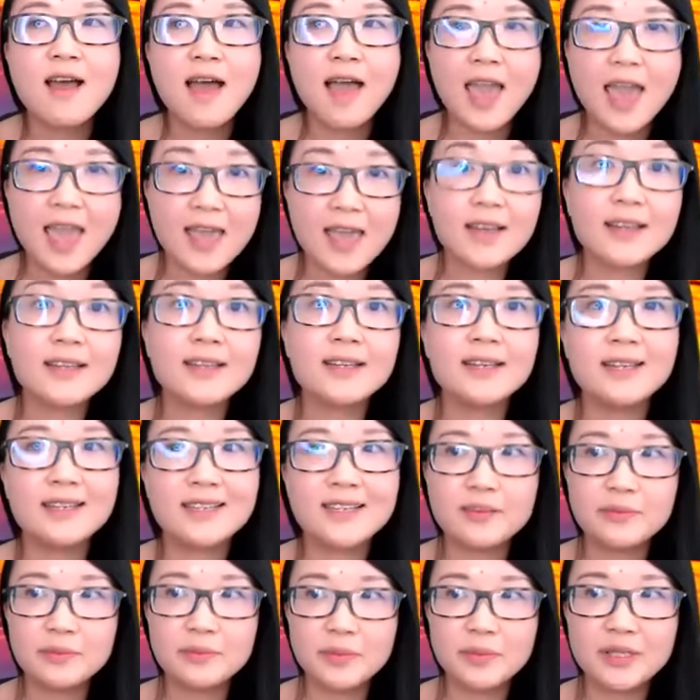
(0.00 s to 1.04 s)
and it
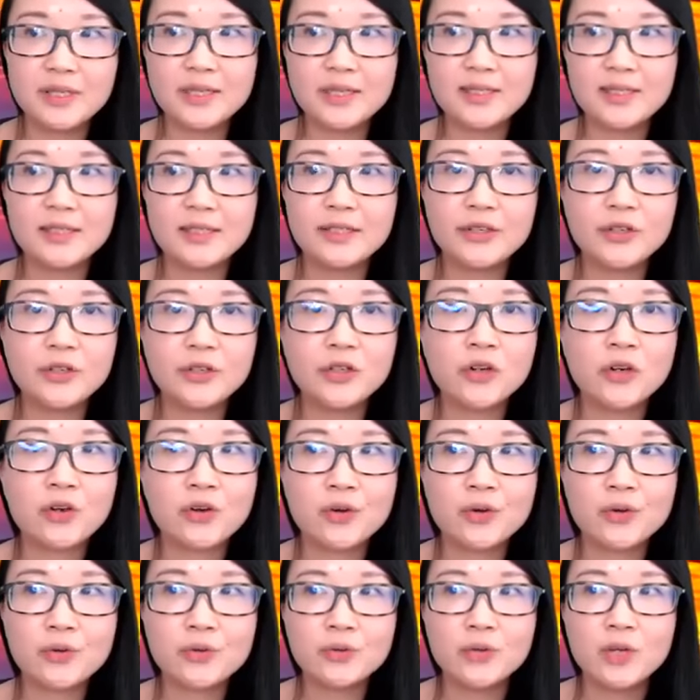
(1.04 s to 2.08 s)
can be,
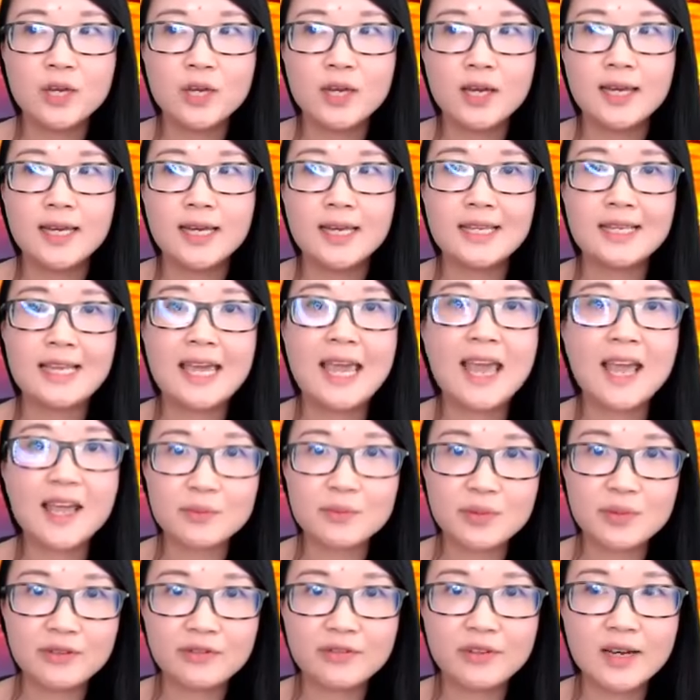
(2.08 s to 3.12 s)
it
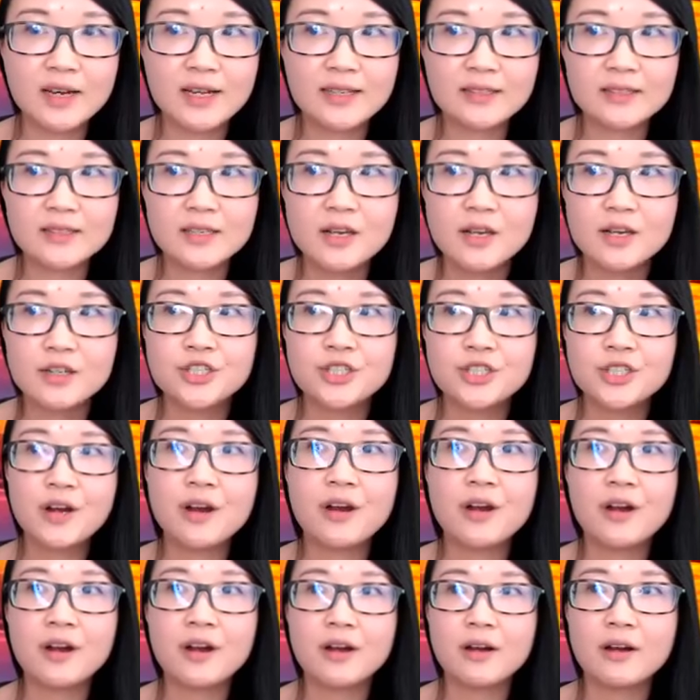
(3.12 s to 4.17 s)
can be fun.
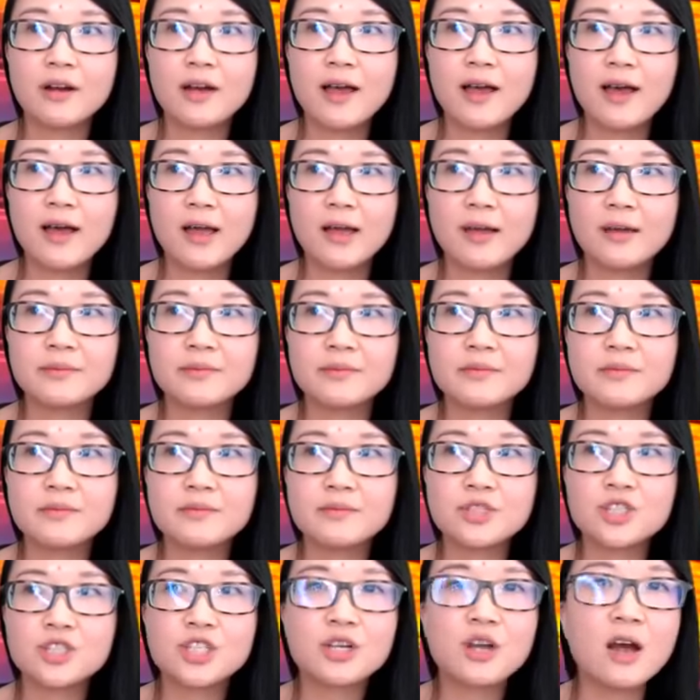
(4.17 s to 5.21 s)
Sure,
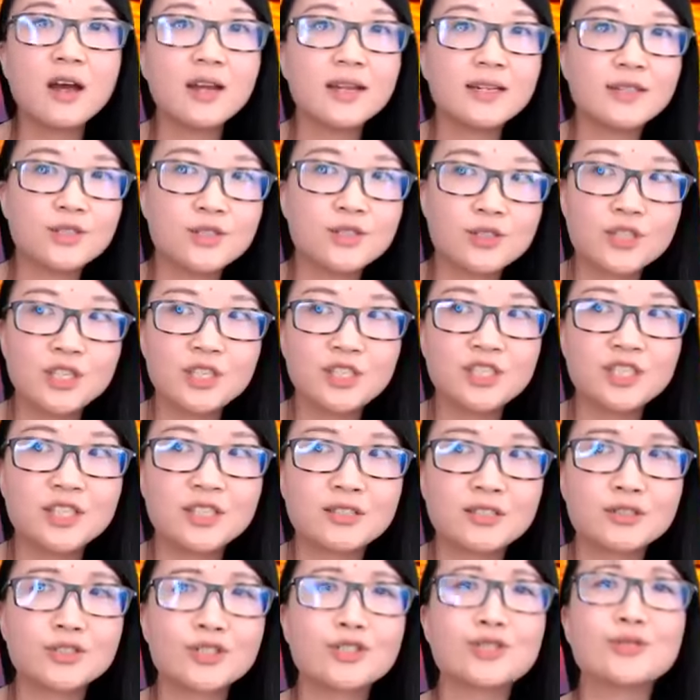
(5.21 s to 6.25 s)
she got into
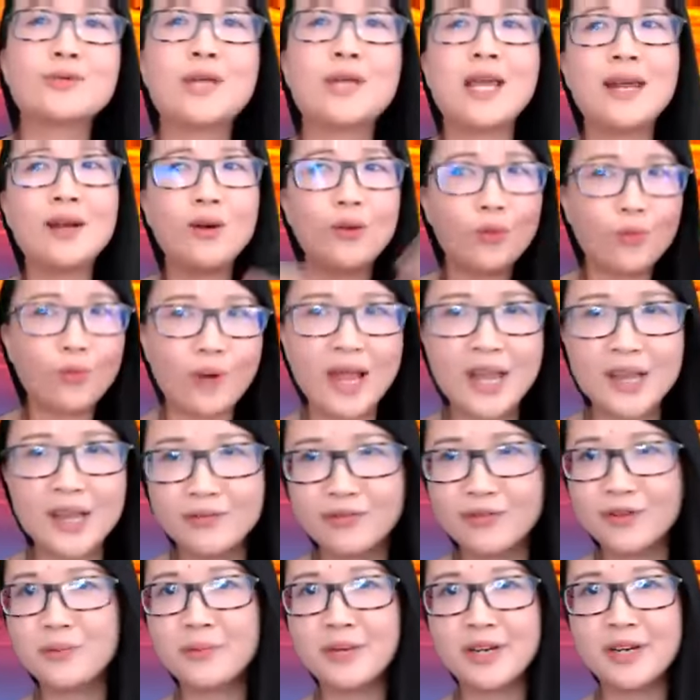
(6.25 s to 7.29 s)
teaching to get away
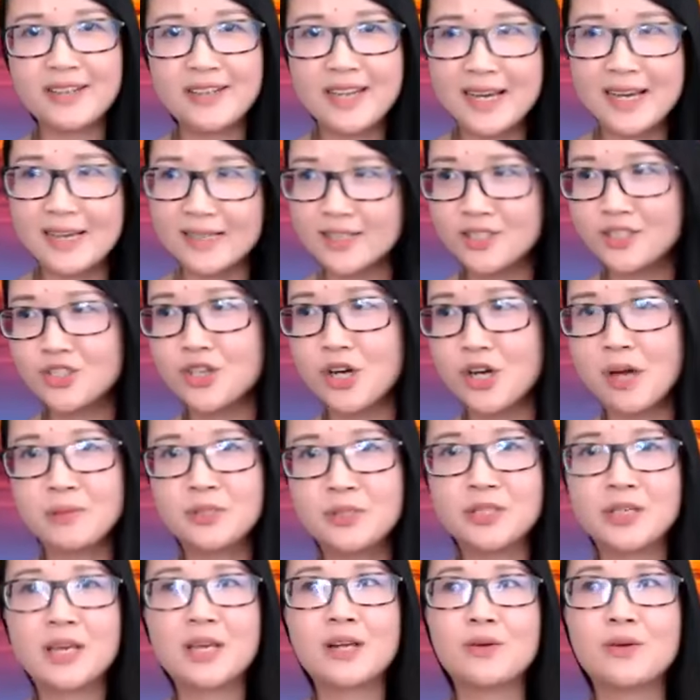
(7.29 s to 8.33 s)
from a desk job,
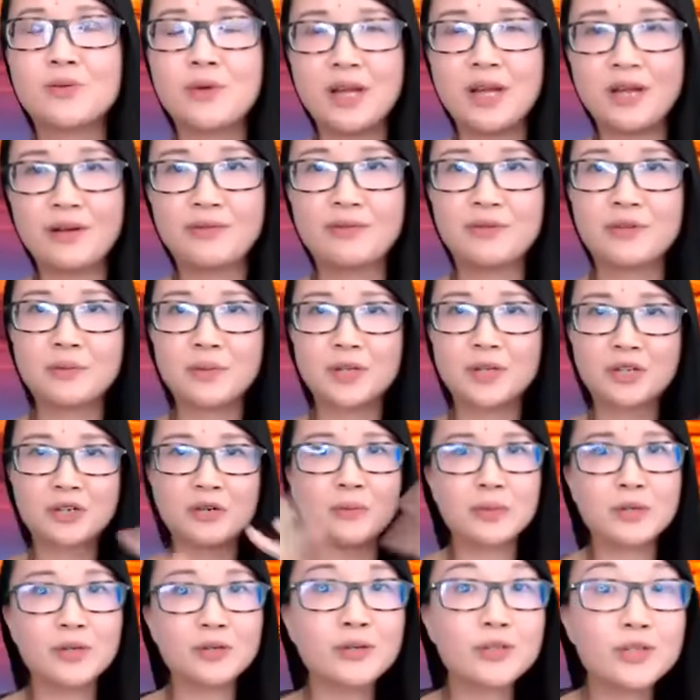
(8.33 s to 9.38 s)
to get away from a
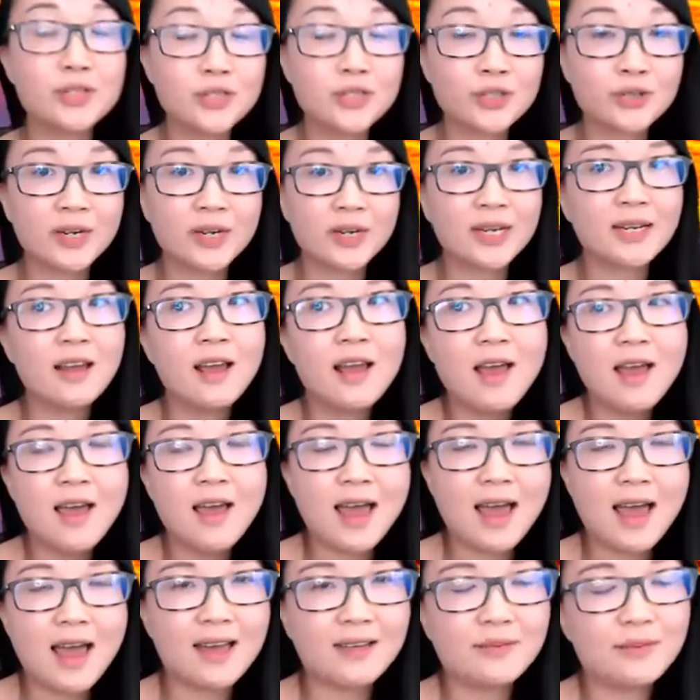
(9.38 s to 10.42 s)
computer screen.
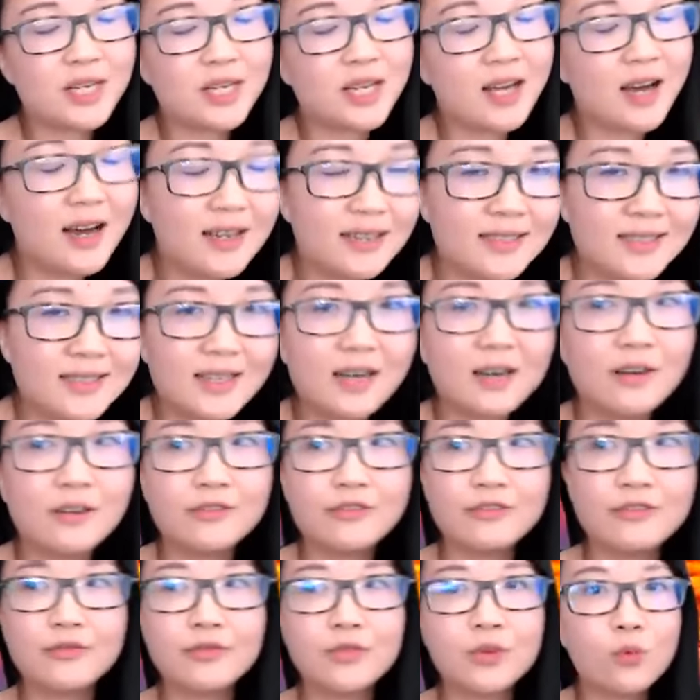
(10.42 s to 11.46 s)
And because
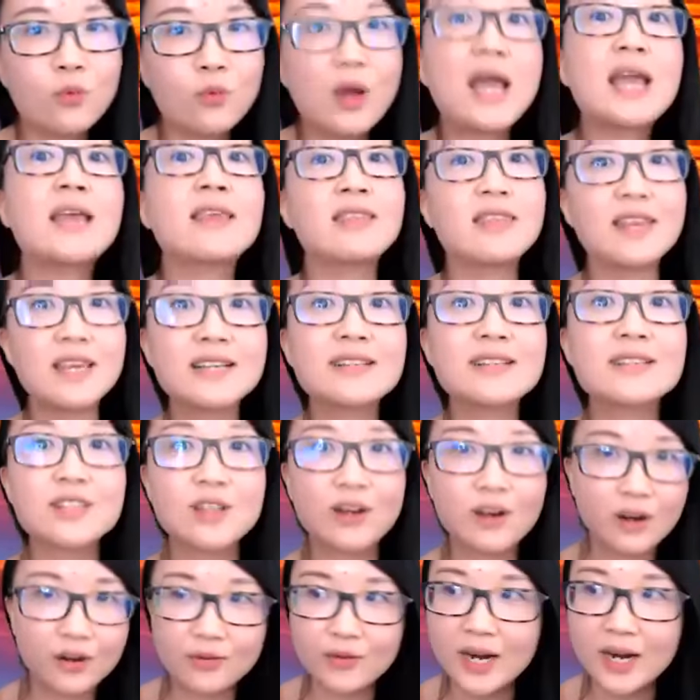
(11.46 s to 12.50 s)
of the way things
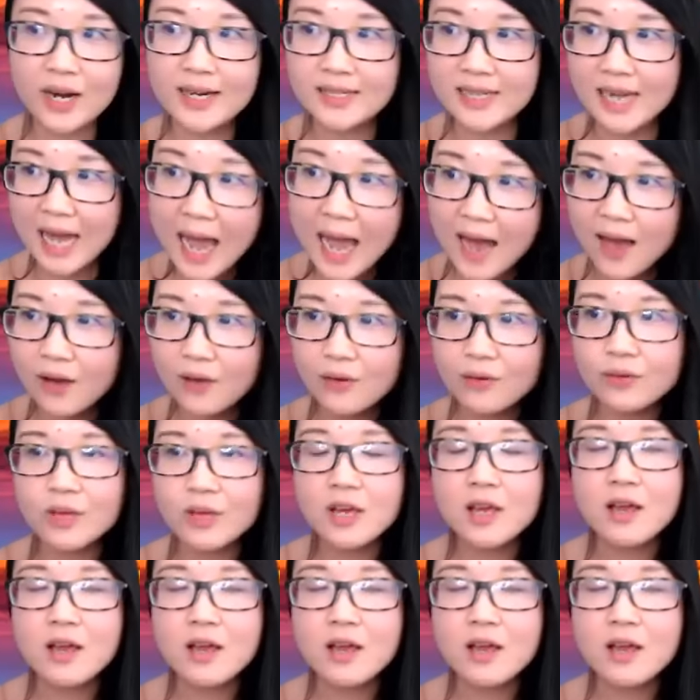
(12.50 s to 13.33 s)
are right now,